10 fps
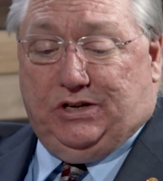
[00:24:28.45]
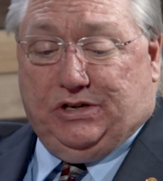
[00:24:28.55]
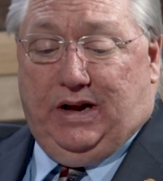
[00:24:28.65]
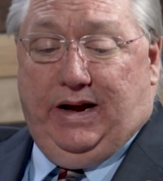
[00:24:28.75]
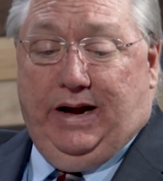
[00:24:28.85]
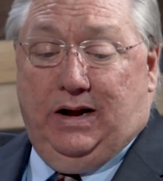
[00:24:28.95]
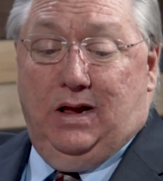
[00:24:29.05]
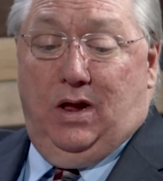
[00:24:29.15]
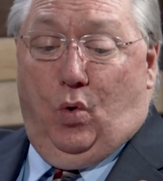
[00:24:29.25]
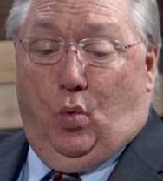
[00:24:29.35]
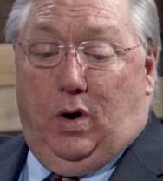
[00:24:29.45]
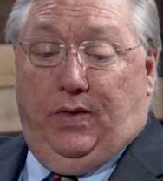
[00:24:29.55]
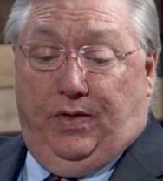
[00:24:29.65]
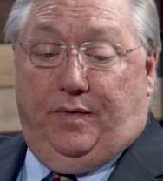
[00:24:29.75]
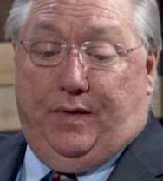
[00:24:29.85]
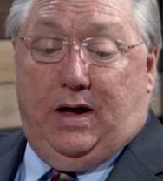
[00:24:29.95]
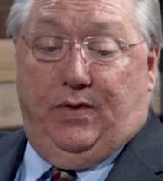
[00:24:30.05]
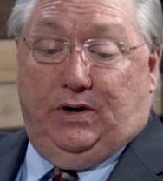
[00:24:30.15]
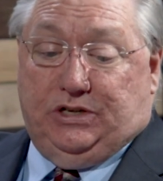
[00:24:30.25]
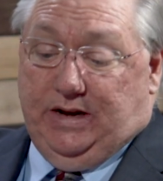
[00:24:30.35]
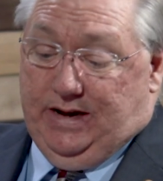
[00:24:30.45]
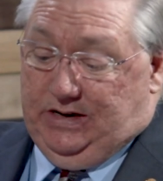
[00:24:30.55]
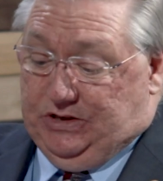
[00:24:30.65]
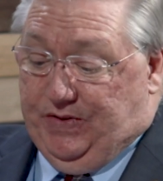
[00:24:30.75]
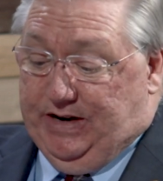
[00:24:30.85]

say what the father says,